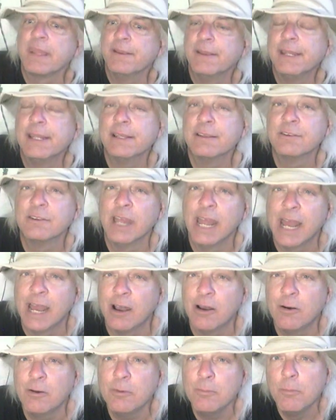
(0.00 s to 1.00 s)
It is
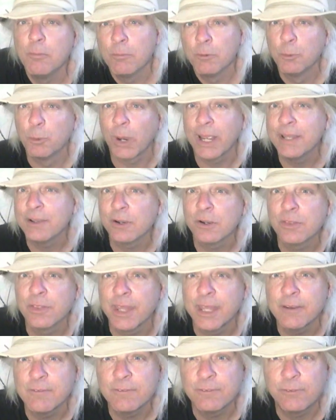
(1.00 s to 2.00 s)
now greater
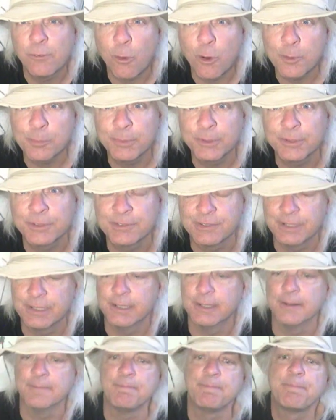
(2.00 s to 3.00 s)
than
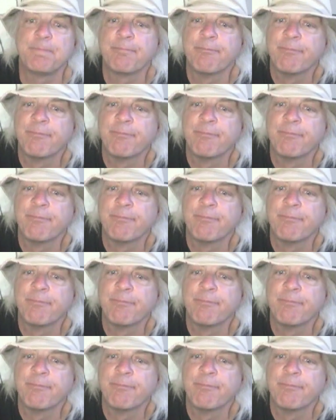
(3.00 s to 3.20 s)
4%.